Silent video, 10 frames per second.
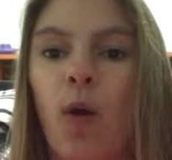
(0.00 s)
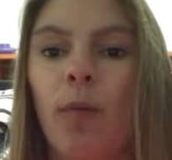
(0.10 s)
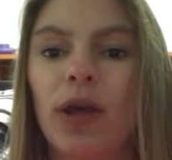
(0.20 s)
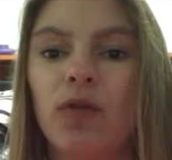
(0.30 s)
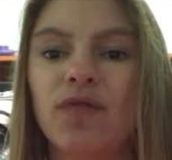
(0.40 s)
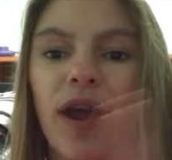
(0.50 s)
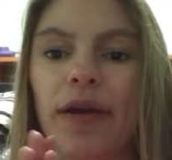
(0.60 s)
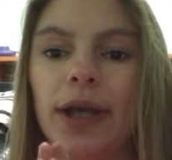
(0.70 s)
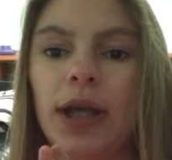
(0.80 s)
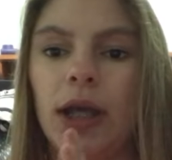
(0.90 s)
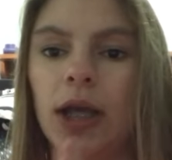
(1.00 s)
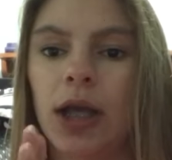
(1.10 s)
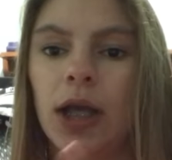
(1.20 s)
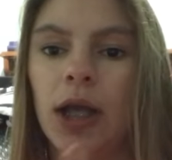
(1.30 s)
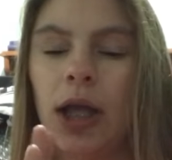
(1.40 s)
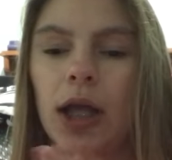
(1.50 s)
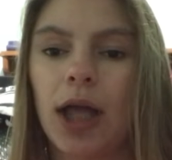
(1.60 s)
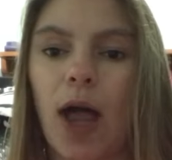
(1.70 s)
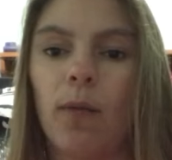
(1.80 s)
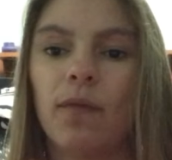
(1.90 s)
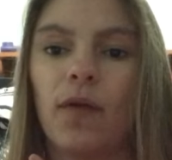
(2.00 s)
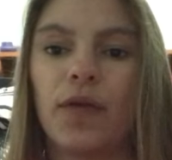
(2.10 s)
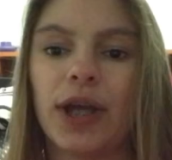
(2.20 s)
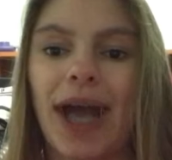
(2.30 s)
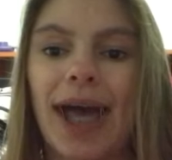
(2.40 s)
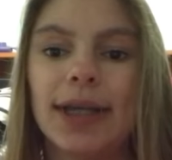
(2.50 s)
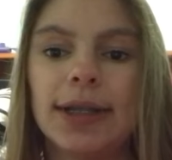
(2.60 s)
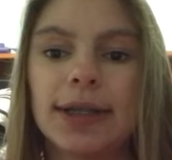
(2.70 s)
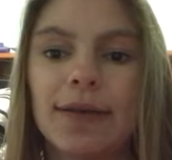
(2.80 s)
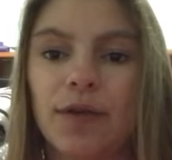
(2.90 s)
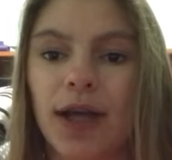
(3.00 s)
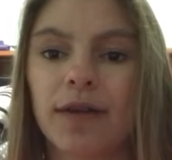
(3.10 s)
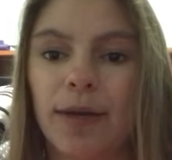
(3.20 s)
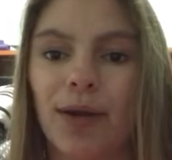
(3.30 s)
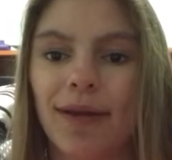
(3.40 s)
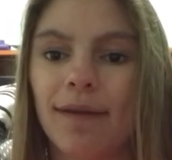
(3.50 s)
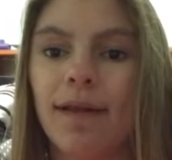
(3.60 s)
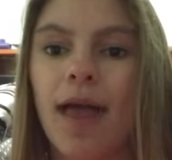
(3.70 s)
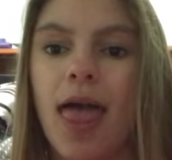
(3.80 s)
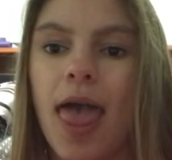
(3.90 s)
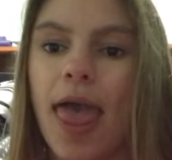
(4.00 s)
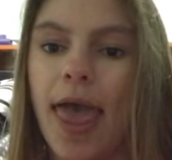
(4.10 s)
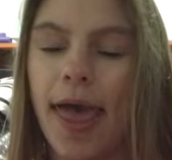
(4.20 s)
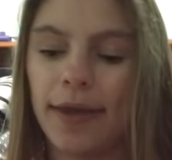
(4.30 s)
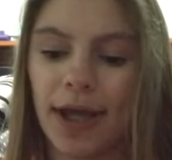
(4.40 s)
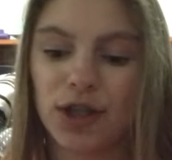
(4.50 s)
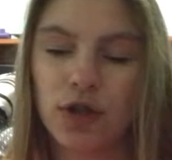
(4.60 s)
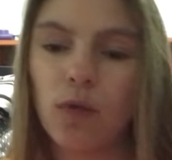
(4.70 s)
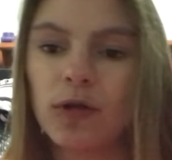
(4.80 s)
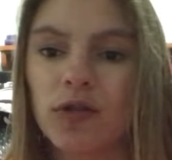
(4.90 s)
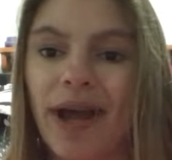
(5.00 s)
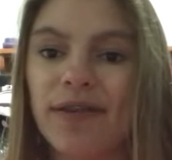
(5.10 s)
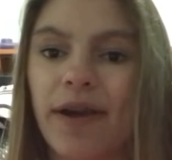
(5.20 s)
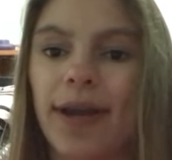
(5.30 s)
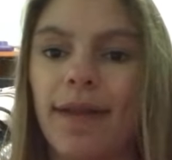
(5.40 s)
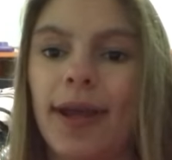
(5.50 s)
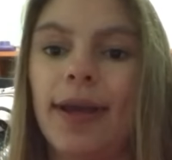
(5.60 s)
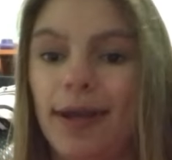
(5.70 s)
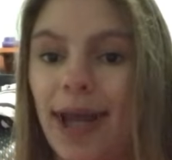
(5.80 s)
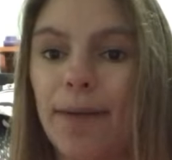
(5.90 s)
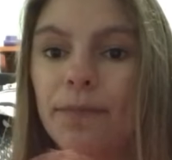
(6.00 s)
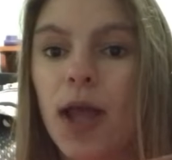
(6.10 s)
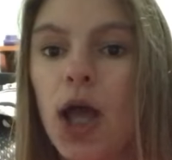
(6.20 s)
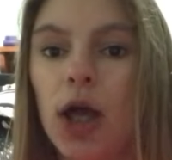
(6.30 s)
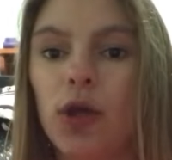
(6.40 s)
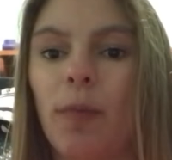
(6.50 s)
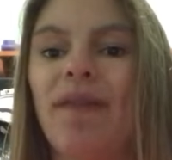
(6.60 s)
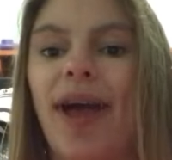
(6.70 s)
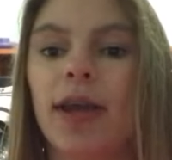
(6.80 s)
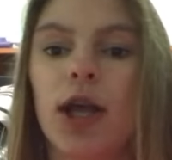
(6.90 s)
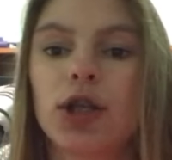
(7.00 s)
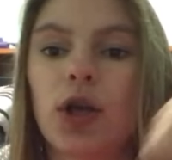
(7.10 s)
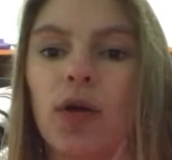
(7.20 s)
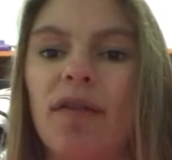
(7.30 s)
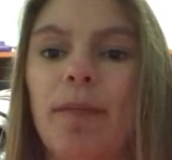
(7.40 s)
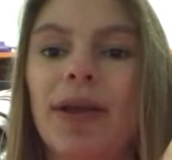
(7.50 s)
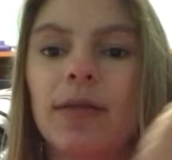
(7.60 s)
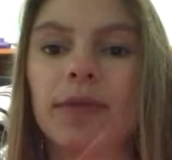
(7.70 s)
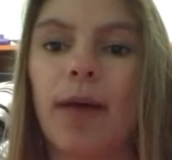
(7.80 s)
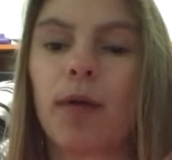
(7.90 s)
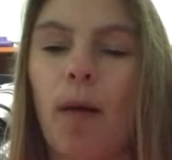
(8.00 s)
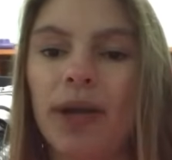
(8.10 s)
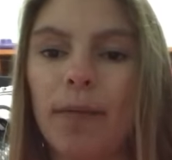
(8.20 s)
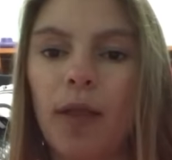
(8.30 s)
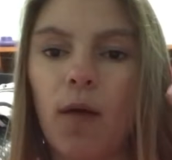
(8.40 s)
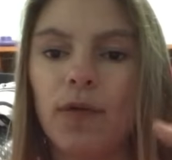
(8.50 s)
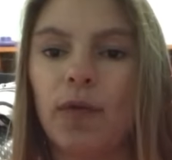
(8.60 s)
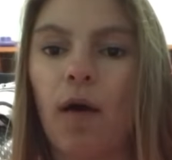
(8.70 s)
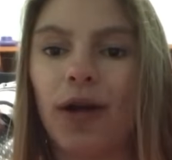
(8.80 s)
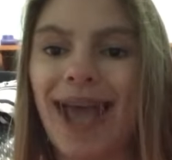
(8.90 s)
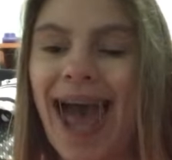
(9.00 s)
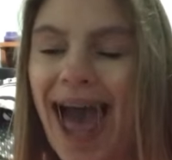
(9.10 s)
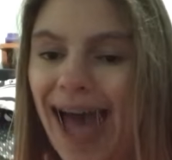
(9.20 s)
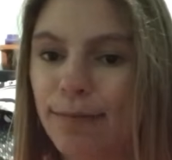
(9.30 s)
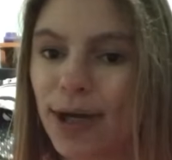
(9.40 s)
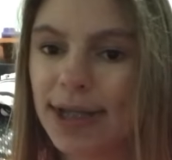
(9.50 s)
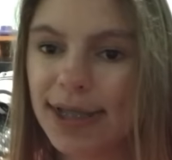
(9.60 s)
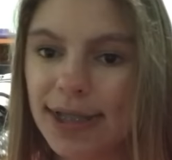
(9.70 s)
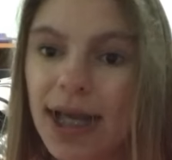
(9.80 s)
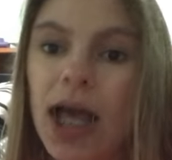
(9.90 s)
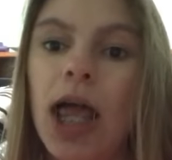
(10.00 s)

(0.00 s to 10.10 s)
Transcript: I hope it was very helpful for you guys if you guys are getting braces. And yeah, just don't stress or anything. Yeah, you'll be fine. So give it a big thumbs up. Comment down below if you've already had braces.